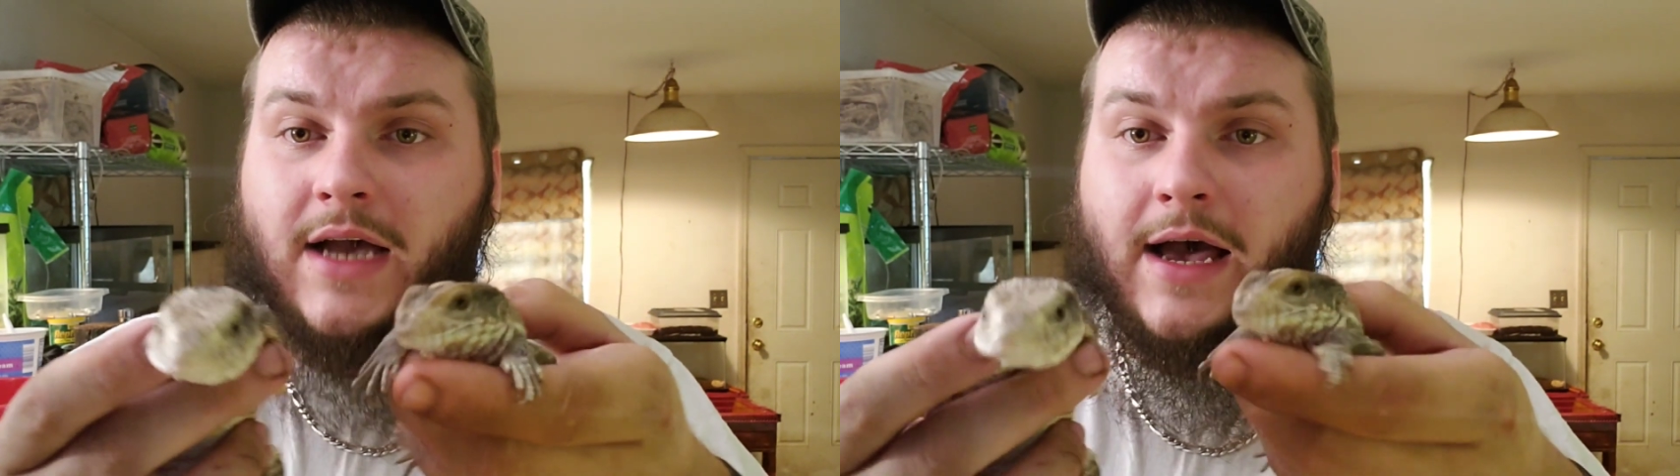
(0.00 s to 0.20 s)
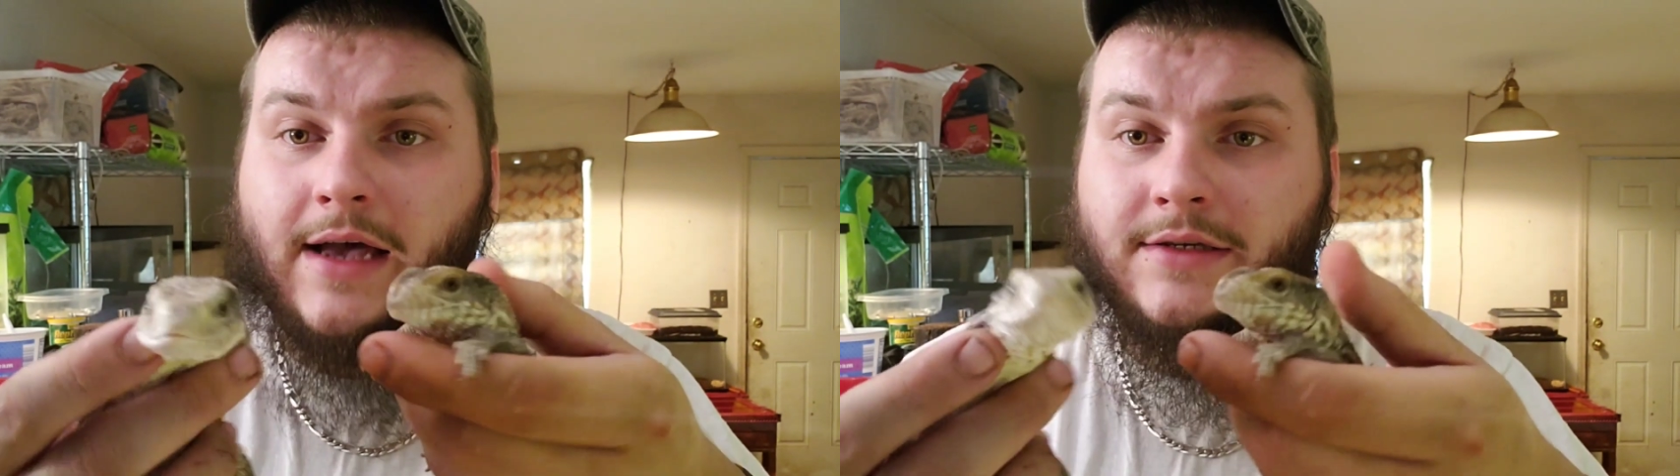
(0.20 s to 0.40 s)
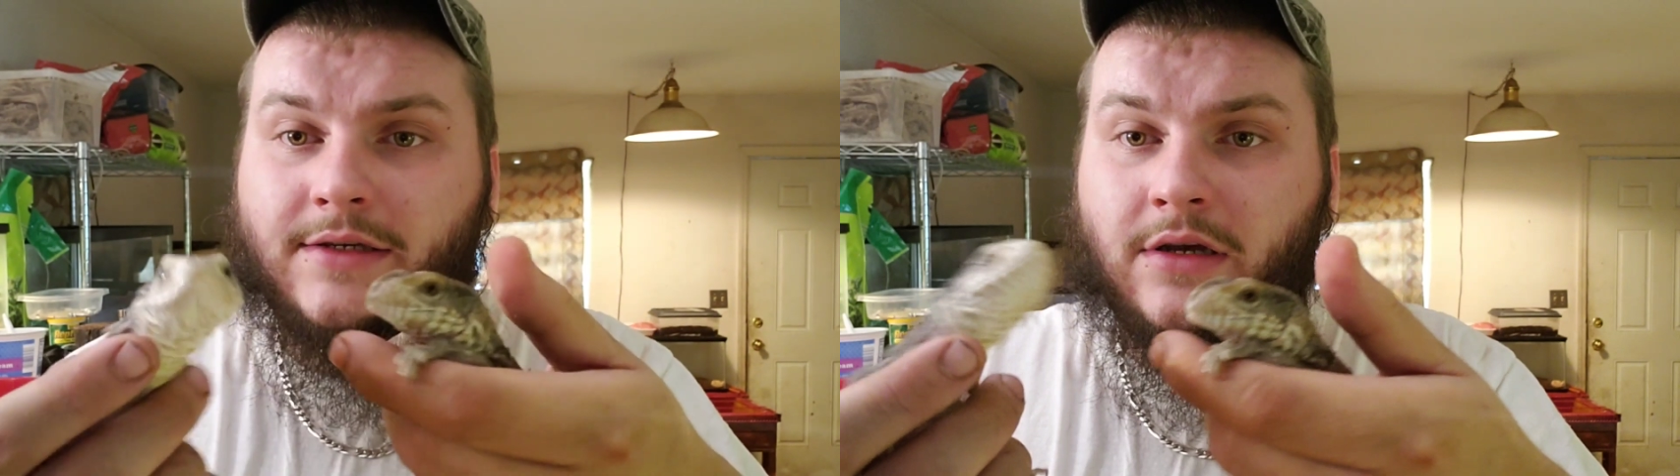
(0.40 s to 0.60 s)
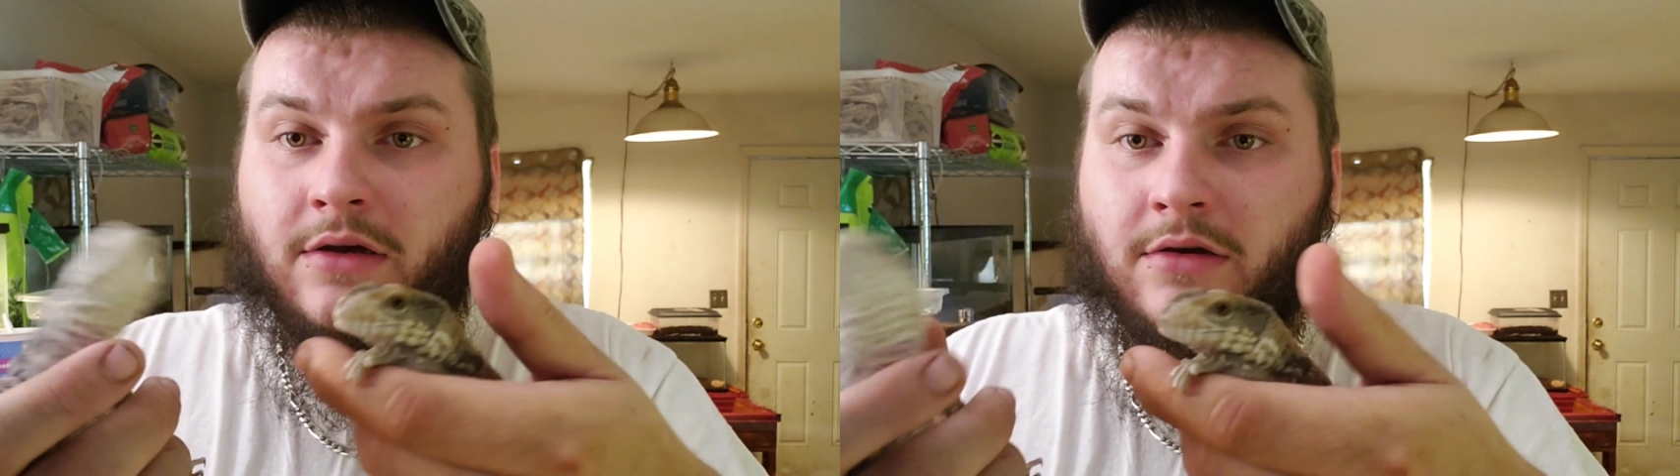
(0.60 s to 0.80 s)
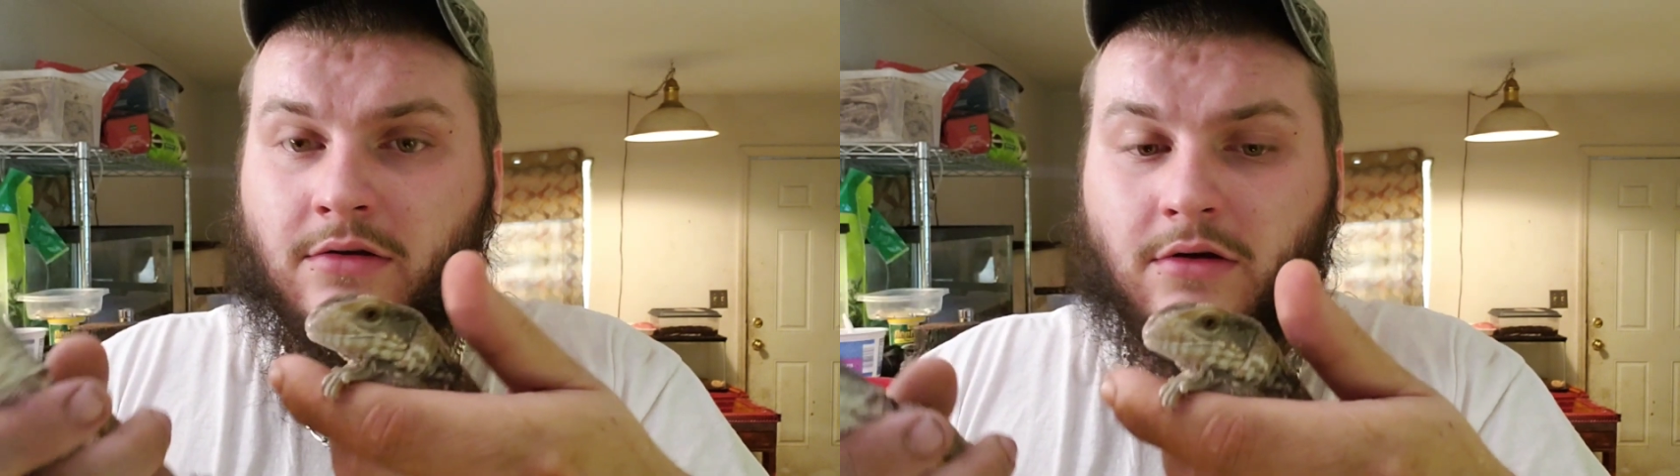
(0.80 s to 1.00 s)
guys
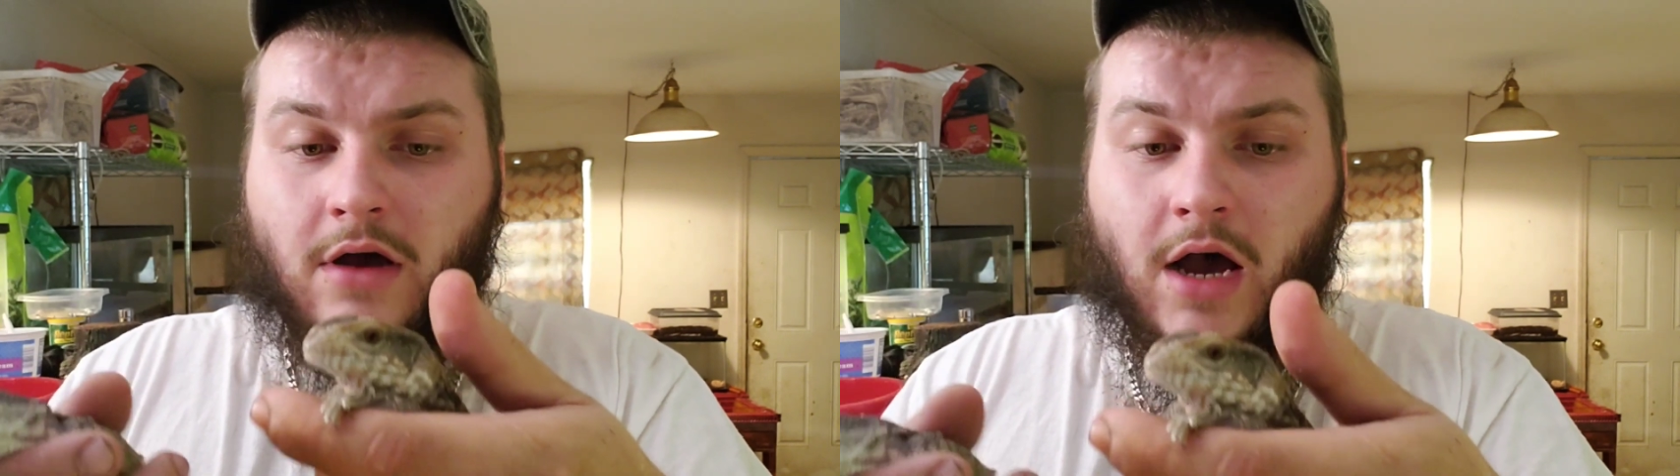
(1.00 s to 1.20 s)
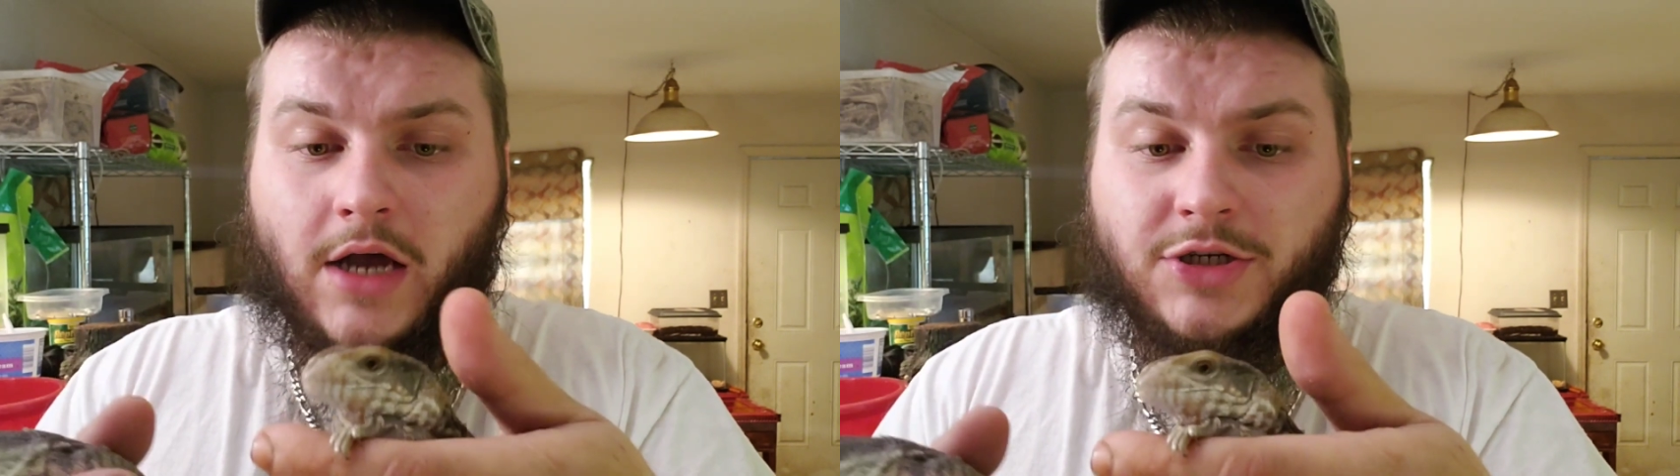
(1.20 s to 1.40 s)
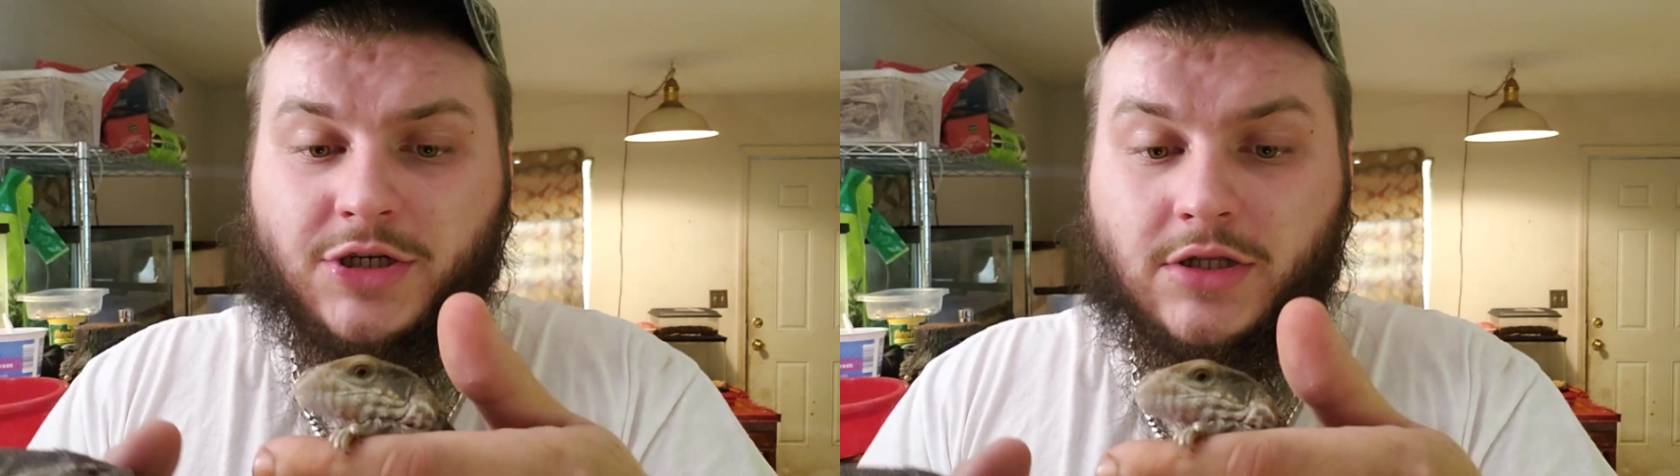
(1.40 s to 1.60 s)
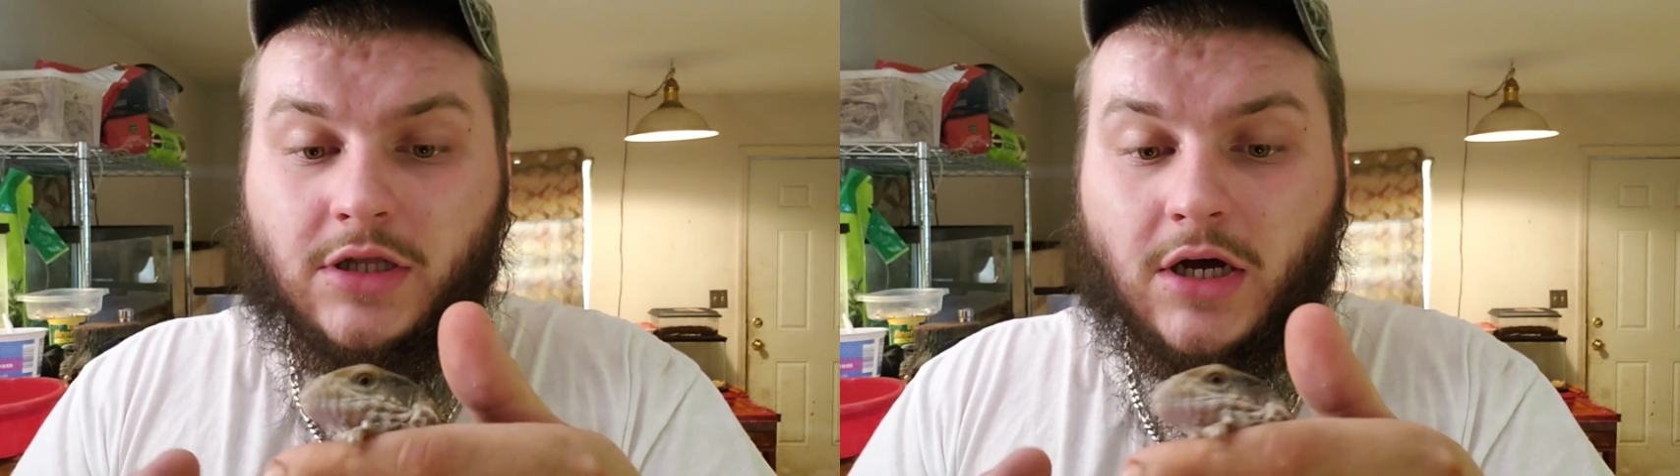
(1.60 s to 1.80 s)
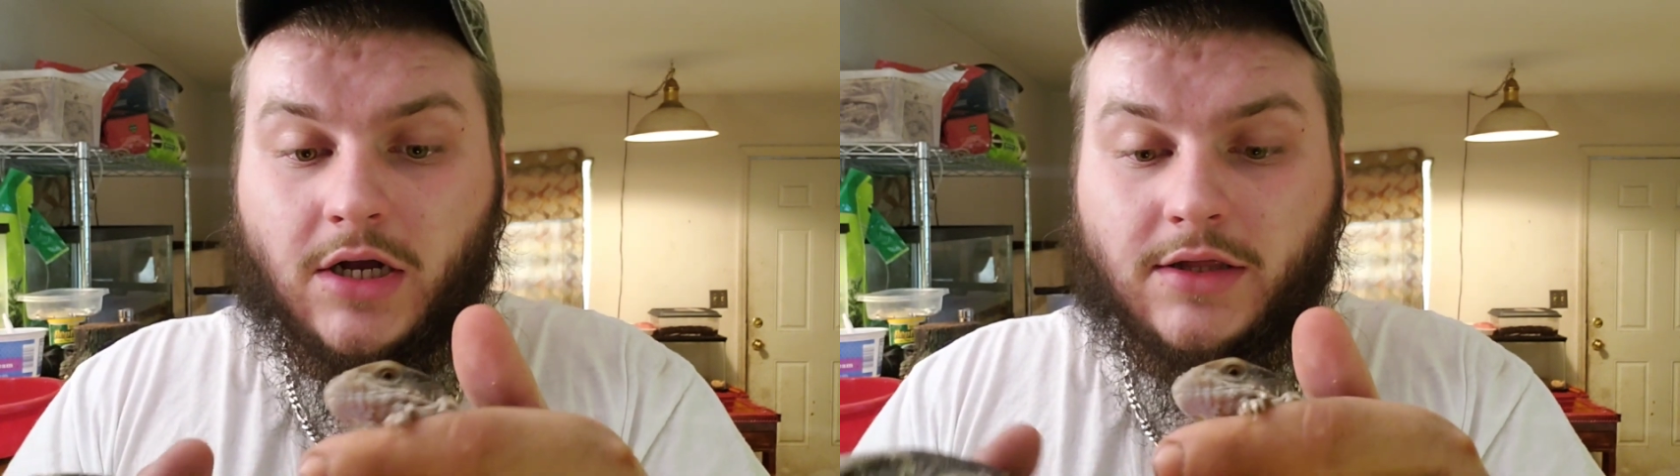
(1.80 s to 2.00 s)
should
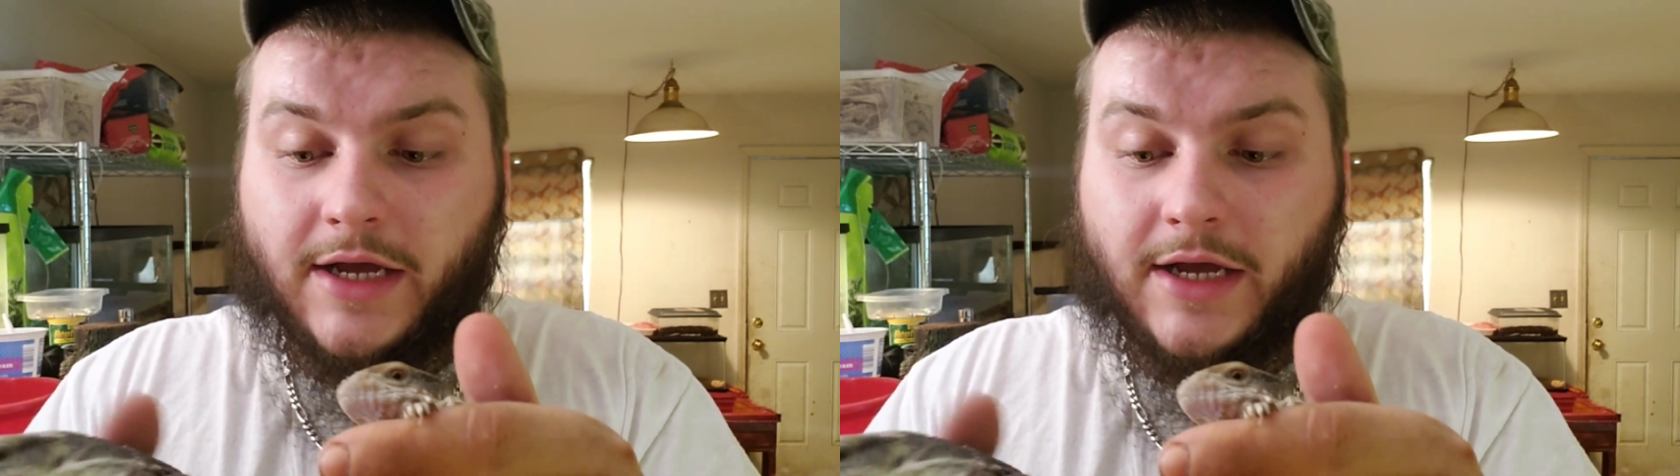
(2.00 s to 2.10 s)
look.